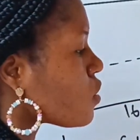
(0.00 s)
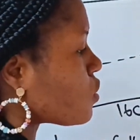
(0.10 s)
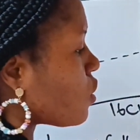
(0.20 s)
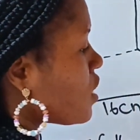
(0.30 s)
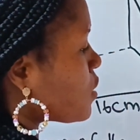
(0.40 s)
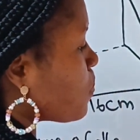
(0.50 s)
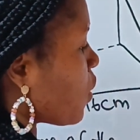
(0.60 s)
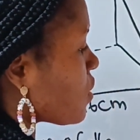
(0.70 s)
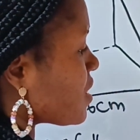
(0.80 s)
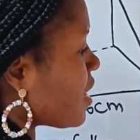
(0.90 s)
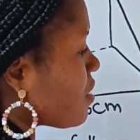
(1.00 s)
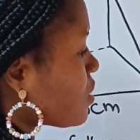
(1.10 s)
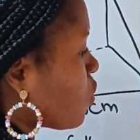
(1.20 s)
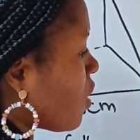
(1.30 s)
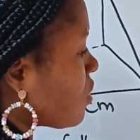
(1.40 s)
So this plus
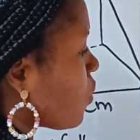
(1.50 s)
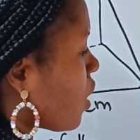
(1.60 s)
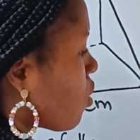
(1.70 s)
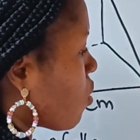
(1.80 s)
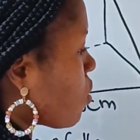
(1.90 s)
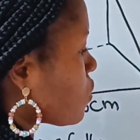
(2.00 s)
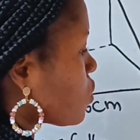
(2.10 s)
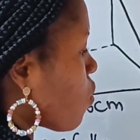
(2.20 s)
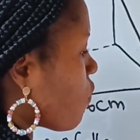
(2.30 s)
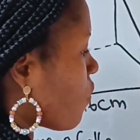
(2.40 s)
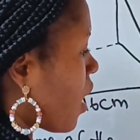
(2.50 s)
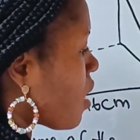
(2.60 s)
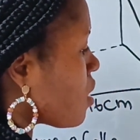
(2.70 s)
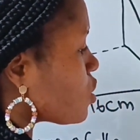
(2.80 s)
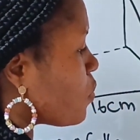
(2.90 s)
10 squared will cross over
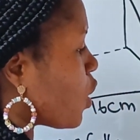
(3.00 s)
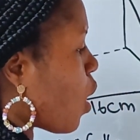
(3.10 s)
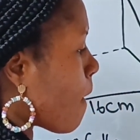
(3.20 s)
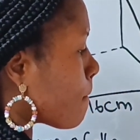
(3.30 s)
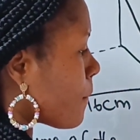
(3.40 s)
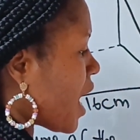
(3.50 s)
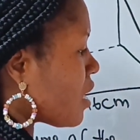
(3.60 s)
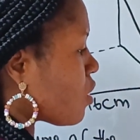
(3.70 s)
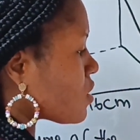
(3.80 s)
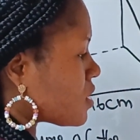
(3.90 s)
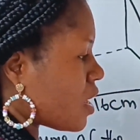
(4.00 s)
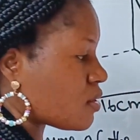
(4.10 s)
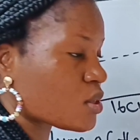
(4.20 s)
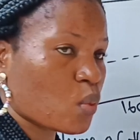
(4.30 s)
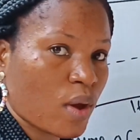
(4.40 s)
to become minus
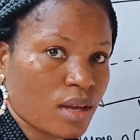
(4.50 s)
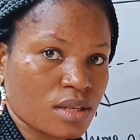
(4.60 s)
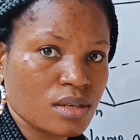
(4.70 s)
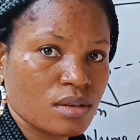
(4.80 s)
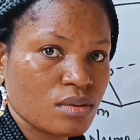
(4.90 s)
10 squared.